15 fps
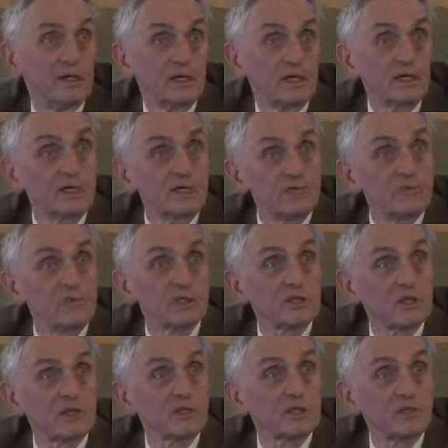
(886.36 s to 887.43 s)
And if you want
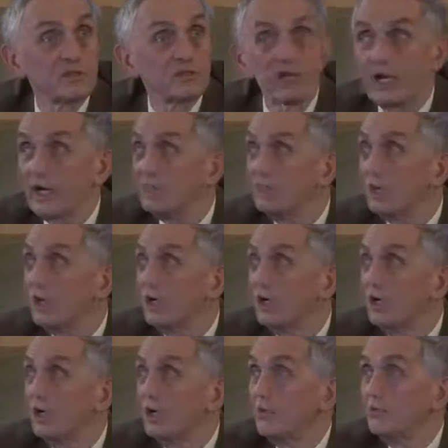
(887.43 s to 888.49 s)
to argue
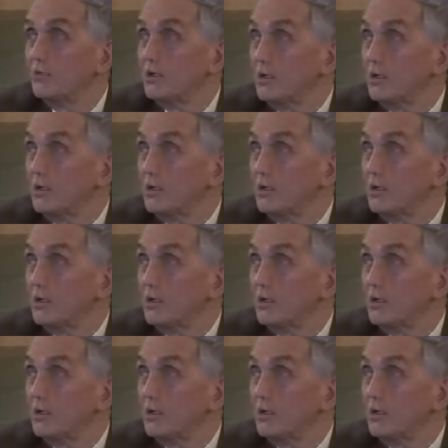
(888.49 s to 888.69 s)
we